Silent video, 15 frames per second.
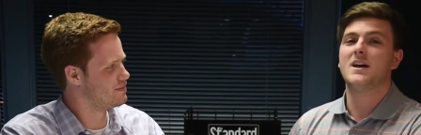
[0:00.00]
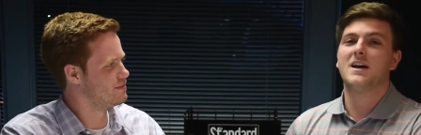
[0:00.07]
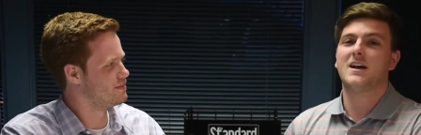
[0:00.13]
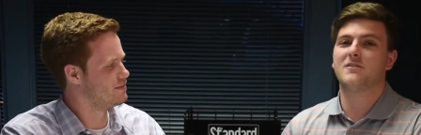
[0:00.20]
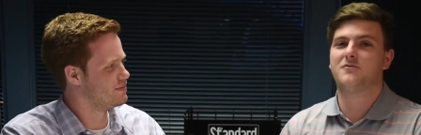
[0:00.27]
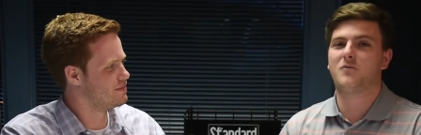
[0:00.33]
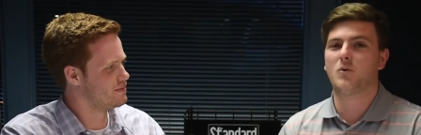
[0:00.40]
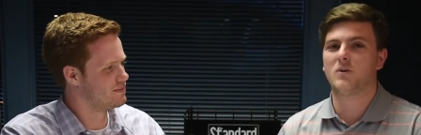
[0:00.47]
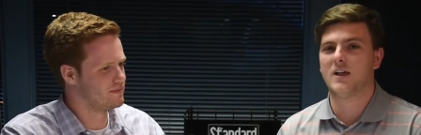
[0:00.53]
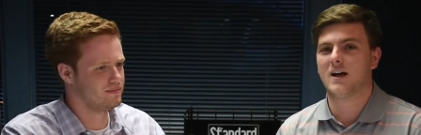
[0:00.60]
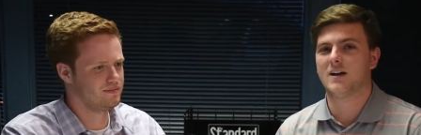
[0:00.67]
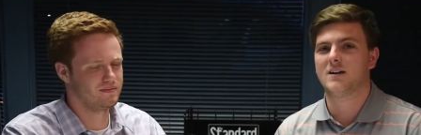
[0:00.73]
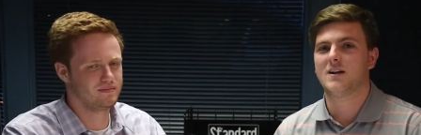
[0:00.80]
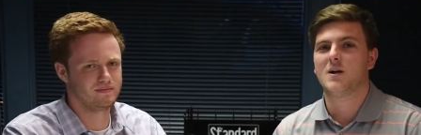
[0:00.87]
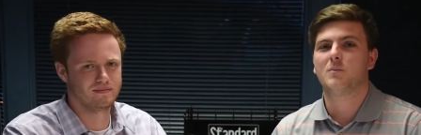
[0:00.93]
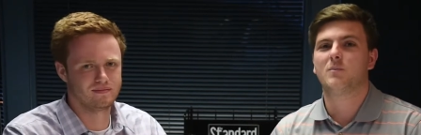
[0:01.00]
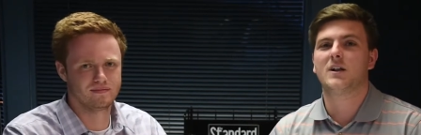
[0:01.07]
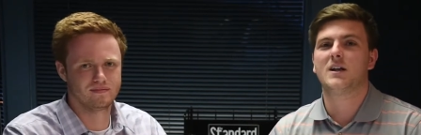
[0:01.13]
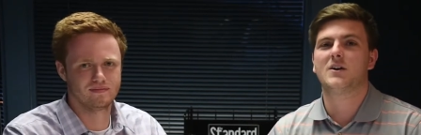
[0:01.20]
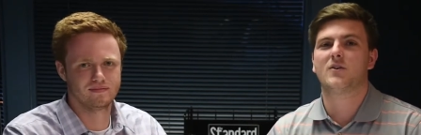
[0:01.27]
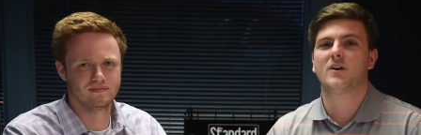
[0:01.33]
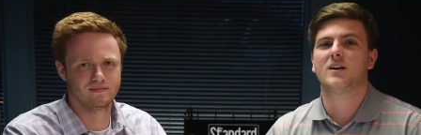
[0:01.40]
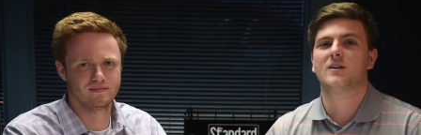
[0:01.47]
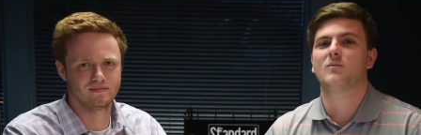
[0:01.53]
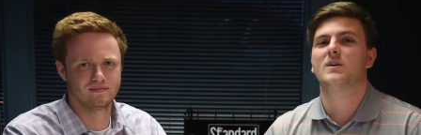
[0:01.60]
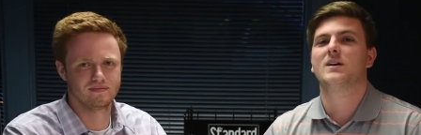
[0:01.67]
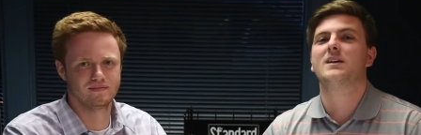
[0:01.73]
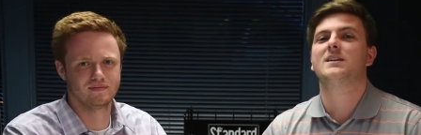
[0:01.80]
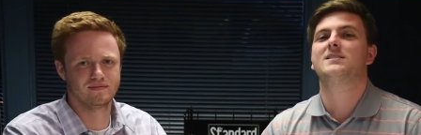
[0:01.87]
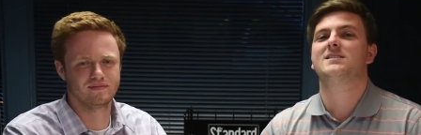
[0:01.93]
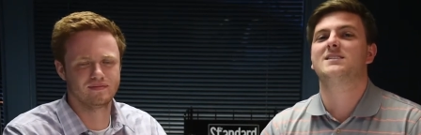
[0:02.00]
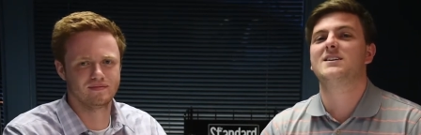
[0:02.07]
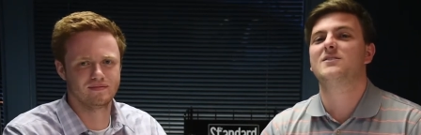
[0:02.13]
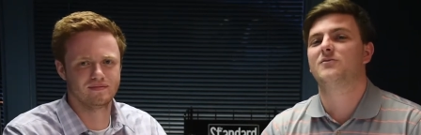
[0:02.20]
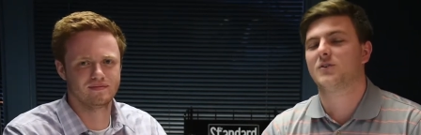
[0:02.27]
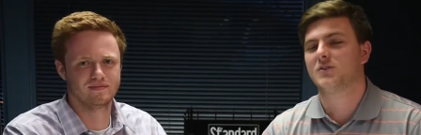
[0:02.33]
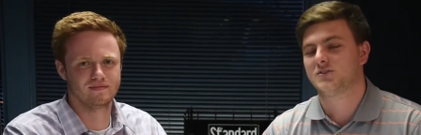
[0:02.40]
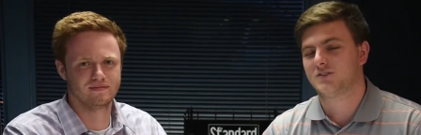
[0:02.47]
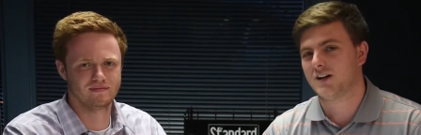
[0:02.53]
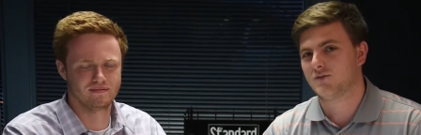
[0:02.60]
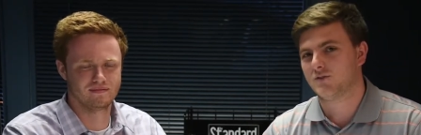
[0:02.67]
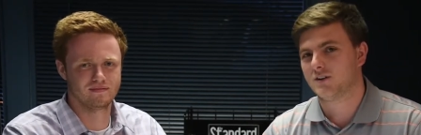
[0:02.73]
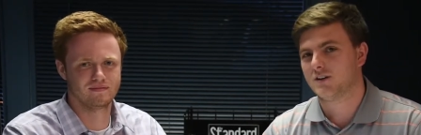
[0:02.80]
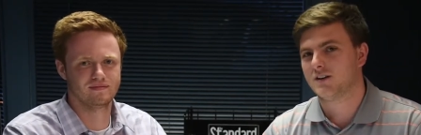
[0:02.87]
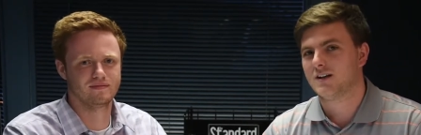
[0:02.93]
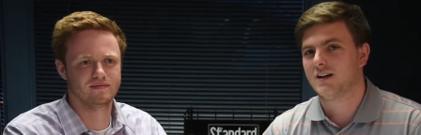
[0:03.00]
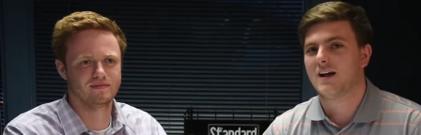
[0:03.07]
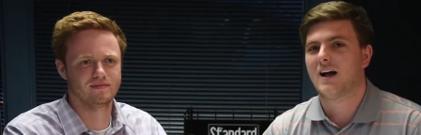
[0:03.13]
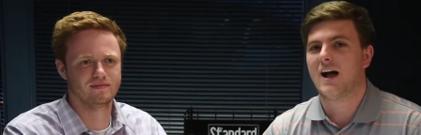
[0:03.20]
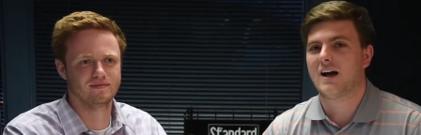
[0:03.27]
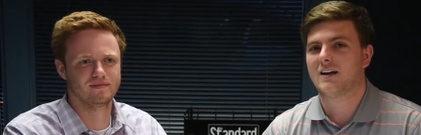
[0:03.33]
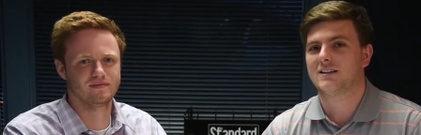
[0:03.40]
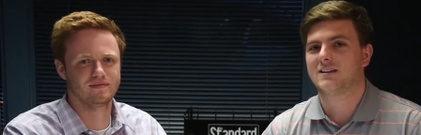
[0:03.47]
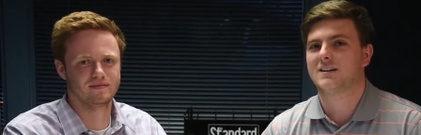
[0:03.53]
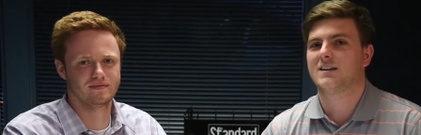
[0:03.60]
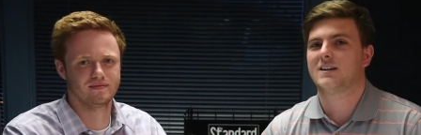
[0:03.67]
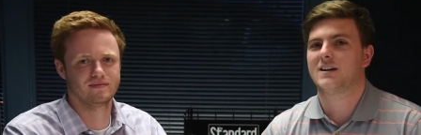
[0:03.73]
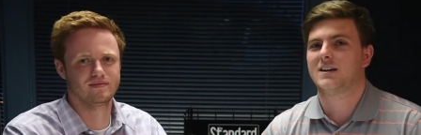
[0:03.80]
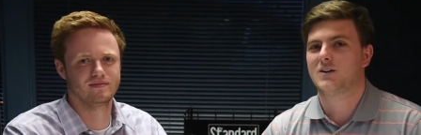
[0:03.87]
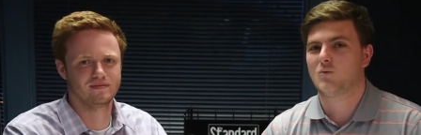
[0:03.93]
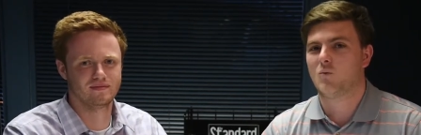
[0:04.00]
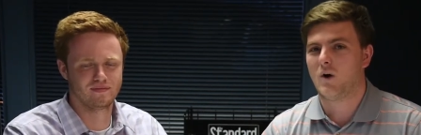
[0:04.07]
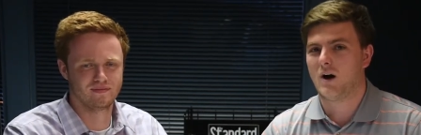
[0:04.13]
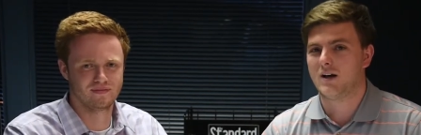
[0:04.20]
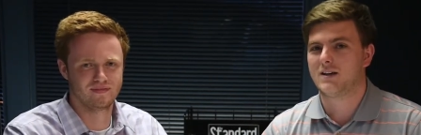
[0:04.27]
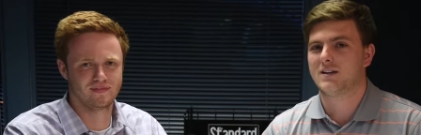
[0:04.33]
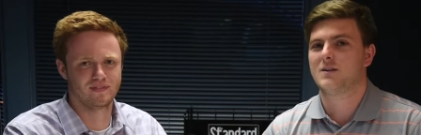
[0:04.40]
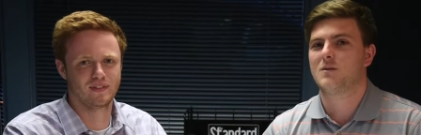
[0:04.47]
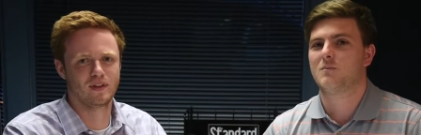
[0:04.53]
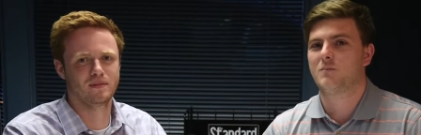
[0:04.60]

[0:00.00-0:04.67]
Speaker 1: And for that, Blake Graham is the first ever Alec and Wyatt